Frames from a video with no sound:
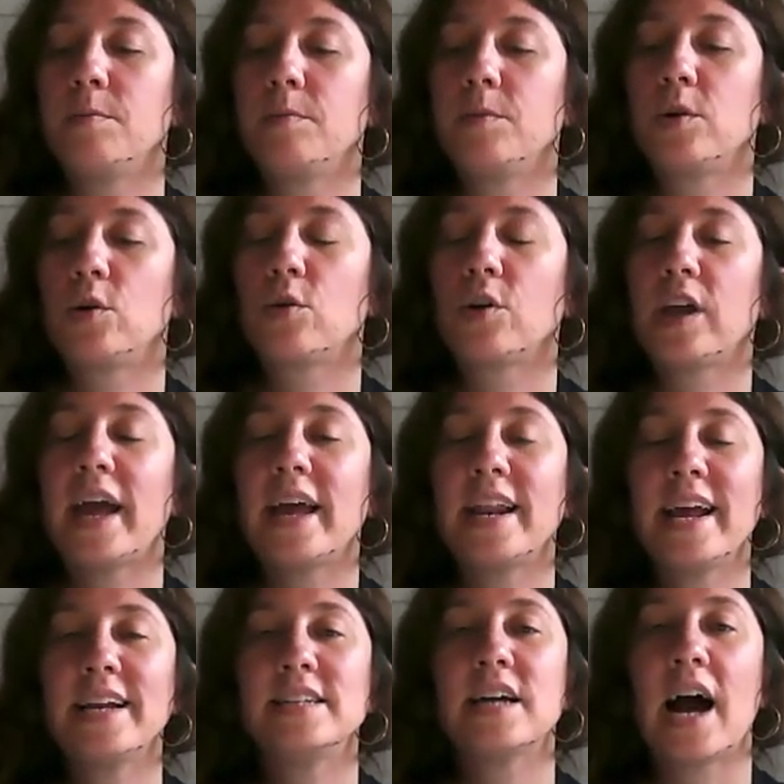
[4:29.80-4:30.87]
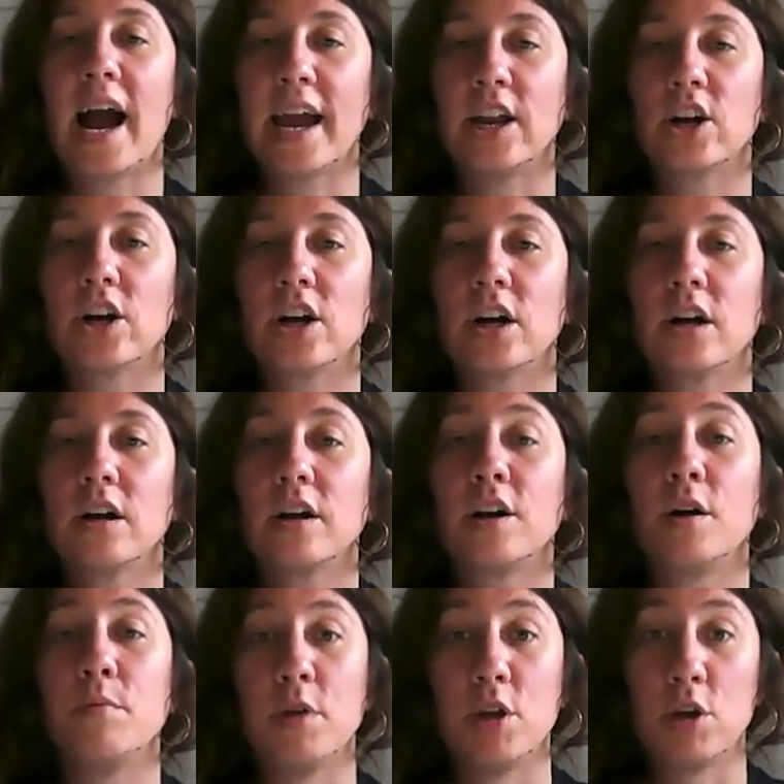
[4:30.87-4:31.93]
creating tighter
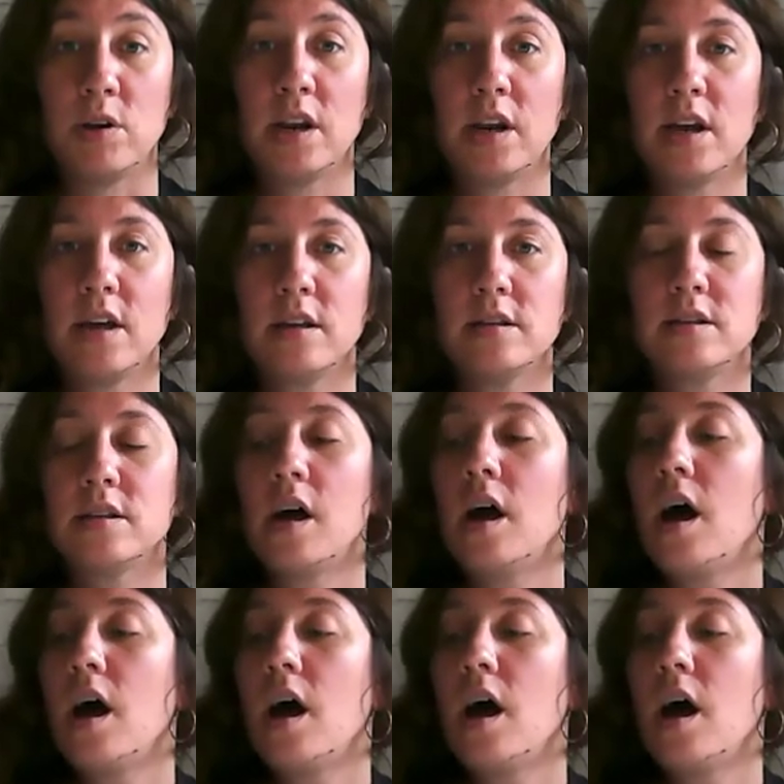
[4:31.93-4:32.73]
communities.